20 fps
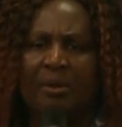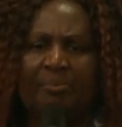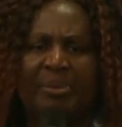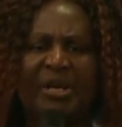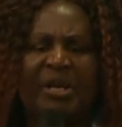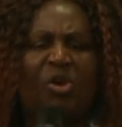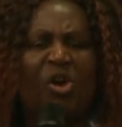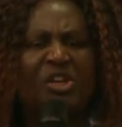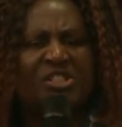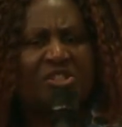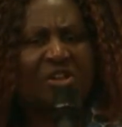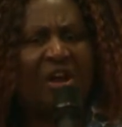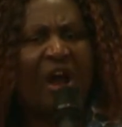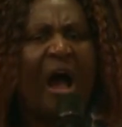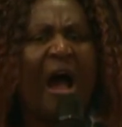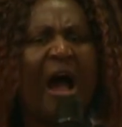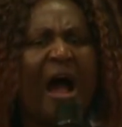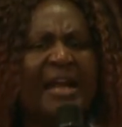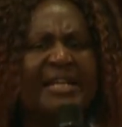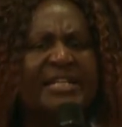Because
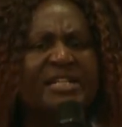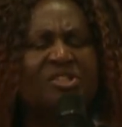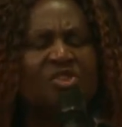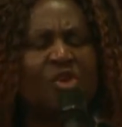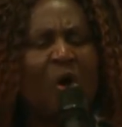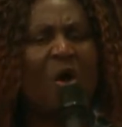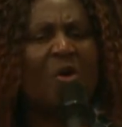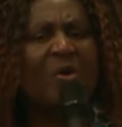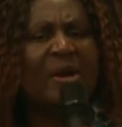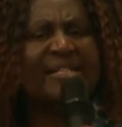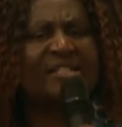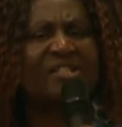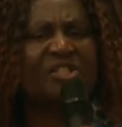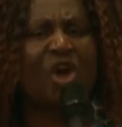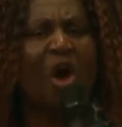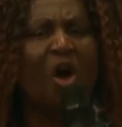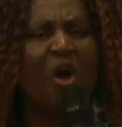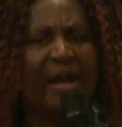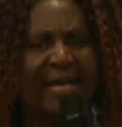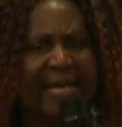God is always
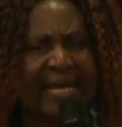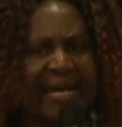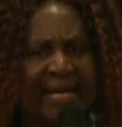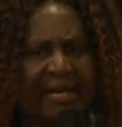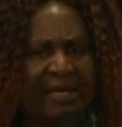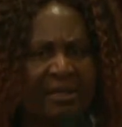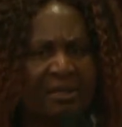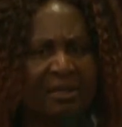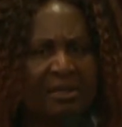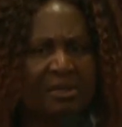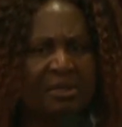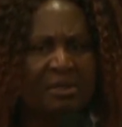talking.